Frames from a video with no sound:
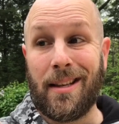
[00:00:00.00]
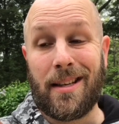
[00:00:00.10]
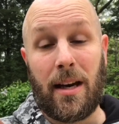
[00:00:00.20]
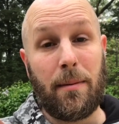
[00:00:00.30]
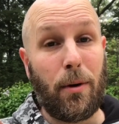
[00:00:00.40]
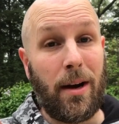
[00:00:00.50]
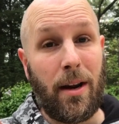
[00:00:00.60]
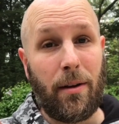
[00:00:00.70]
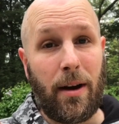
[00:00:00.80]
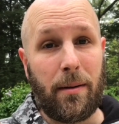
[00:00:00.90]
this item or any
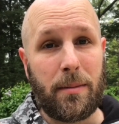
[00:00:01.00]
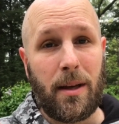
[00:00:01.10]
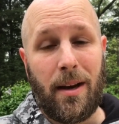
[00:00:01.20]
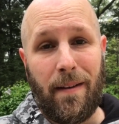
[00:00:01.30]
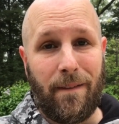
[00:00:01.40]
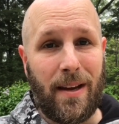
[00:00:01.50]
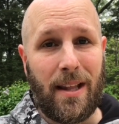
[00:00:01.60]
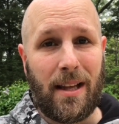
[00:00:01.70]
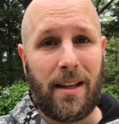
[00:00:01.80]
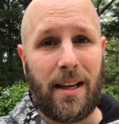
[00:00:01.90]
other items via
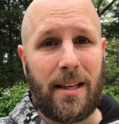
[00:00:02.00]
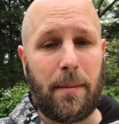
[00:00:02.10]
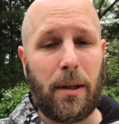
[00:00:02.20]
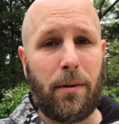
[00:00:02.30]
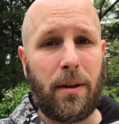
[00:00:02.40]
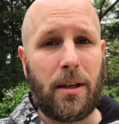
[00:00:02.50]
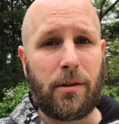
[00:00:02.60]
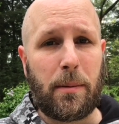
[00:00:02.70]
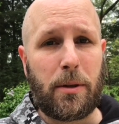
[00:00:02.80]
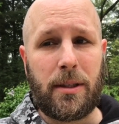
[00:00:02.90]
that link down below in the
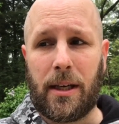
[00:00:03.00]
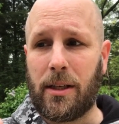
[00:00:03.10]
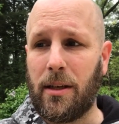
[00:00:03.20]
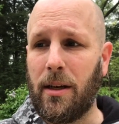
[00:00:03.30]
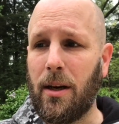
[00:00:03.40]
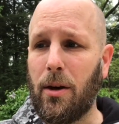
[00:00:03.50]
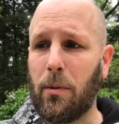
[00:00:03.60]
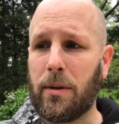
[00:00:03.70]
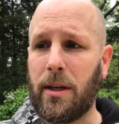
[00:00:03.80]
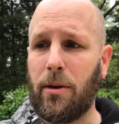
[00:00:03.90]
description section
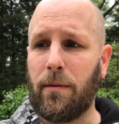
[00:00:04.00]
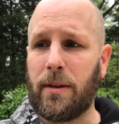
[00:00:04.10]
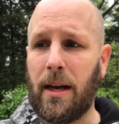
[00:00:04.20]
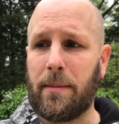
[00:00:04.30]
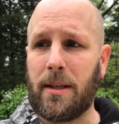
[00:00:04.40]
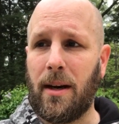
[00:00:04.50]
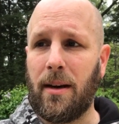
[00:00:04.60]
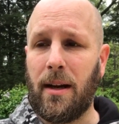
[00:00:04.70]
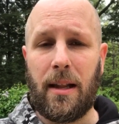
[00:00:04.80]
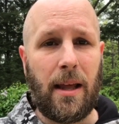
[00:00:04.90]
will send you over to
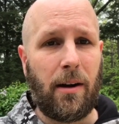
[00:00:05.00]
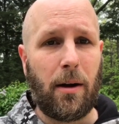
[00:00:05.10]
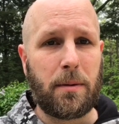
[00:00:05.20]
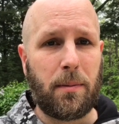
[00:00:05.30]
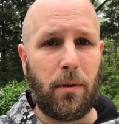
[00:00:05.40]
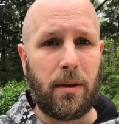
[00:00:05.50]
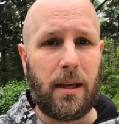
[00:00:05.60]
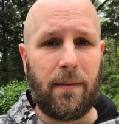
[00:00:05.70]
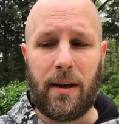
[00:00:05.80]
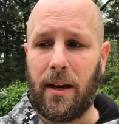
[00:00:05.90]
Amazon, and that'll help support the
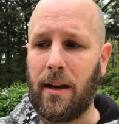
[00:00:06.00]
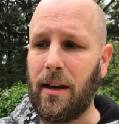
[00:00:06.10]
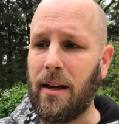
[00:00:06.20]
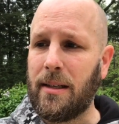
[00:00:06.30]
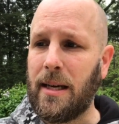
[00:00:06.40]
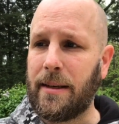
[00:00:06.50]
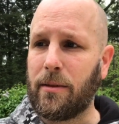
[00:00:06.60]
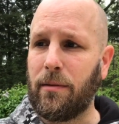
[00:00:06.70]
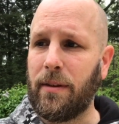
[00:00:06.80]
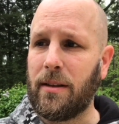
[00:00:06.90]
Everyday
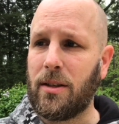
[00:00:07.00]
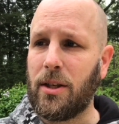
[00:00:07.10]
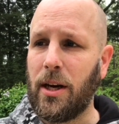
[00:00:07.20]
Tactical Vids